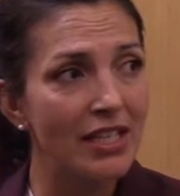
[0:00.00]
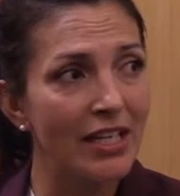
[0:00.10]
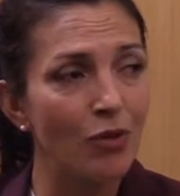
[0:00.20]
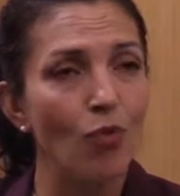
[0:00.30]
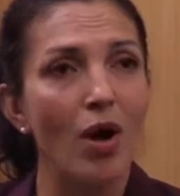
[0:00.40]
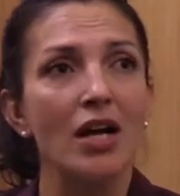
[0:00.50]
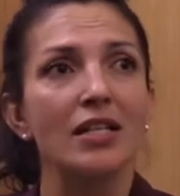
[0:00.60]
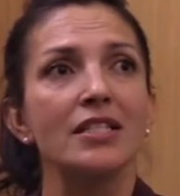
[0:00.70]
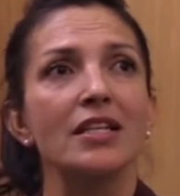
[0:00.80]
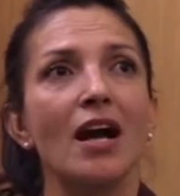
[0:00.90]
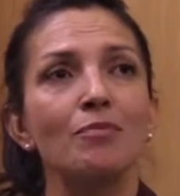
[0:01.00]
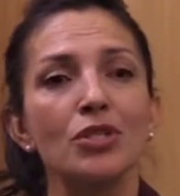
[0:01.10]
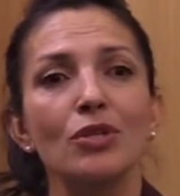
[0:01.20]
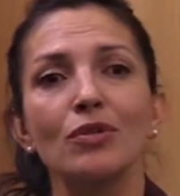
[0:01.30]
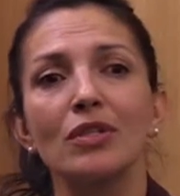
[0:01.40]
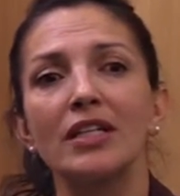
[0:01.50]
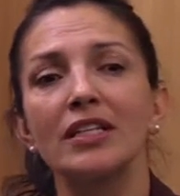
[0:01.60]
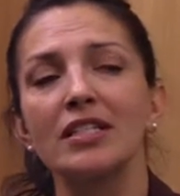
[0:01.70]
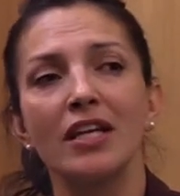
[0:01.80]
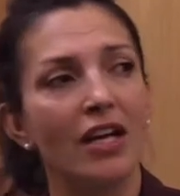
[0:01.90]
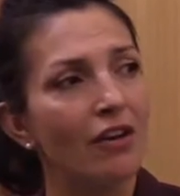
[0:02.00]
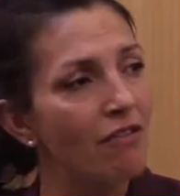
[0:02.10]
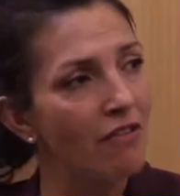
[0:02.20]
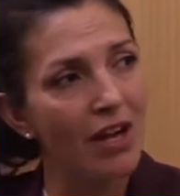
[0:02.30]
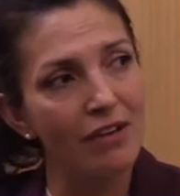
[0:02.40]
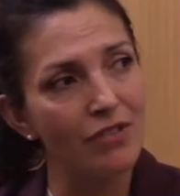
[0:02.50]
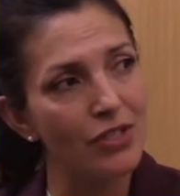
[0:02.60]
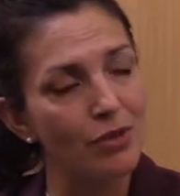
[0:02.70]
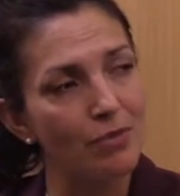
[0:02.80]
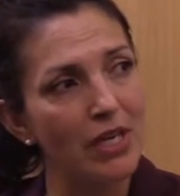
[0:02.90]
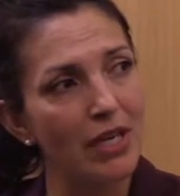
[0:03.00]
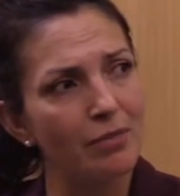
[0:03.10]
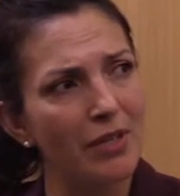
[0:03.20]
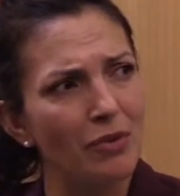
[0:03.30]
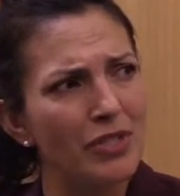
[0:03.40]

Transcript: And it was absolutely terrifying for somebody like me.